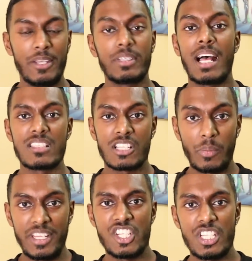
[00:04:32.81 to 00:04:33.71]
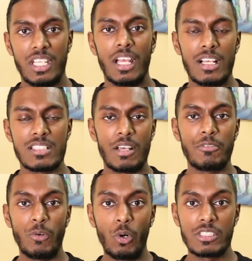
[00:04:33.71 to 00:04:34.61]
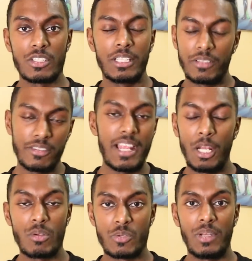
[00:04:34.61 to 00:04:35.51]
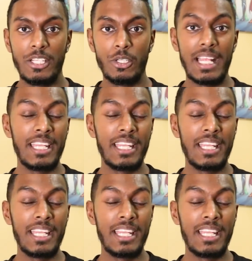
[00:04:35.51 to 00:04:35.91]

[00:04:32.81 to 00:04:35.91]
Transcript: not as cringy as I thought, so the dialogue was really good.